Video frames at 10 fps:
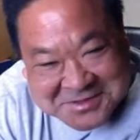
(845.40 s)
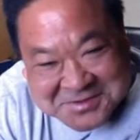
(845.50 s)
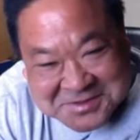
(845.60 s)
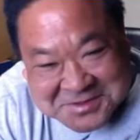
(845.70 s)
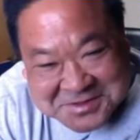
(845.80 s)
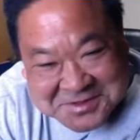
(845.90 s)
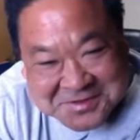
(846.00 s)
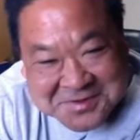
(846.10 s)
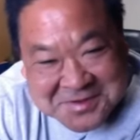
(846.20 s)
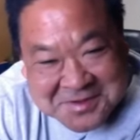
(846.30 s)
So,
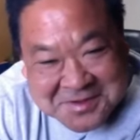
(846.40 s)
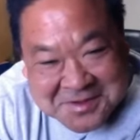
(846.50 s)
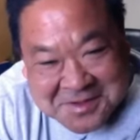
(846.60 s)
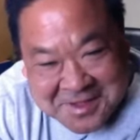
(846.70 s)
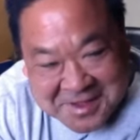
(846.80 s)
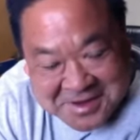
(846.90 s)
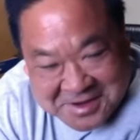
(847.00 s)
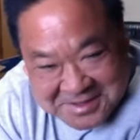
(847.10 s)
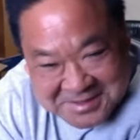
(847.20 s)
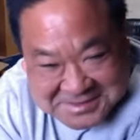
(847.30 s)
and you
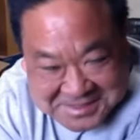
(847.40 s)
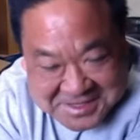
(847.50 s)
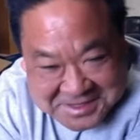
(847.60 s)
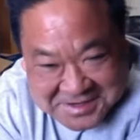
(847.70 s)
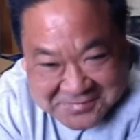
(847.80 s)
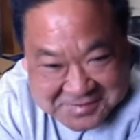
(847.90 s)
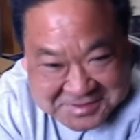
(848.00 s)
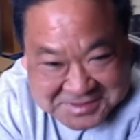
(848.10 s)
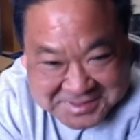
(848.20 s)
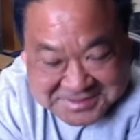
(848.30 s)
can see the
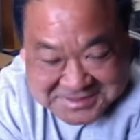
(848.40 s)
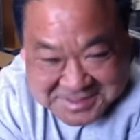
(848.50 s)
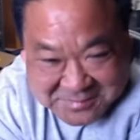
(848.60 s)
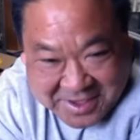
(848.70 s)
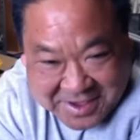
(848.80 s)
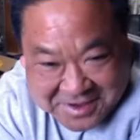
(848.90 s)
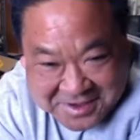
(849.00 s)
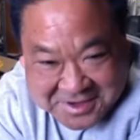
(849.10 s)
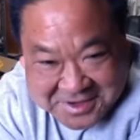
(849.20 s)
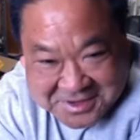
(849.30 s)
difference. You can see the back
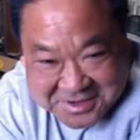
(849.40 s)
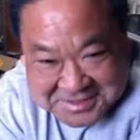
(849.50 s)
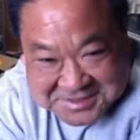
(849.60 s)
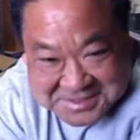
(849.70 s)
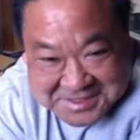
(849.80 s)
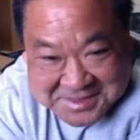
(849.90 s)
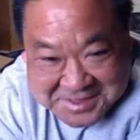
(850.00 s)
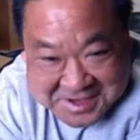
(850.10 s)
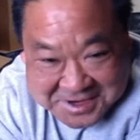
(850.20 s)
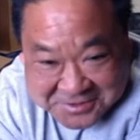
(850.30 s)
cut. You can see
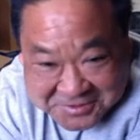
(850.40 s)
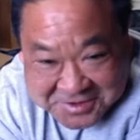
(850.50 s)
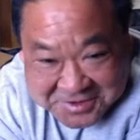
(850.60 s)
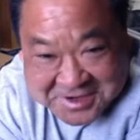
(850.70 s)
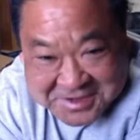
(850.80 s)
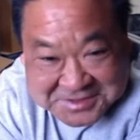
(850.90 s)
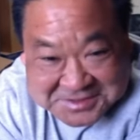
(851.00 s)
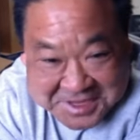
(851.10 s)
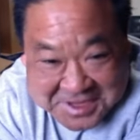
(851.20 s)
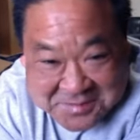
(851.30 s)
the undercut on the
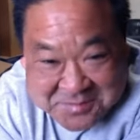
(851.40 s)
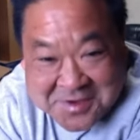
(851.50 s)
stem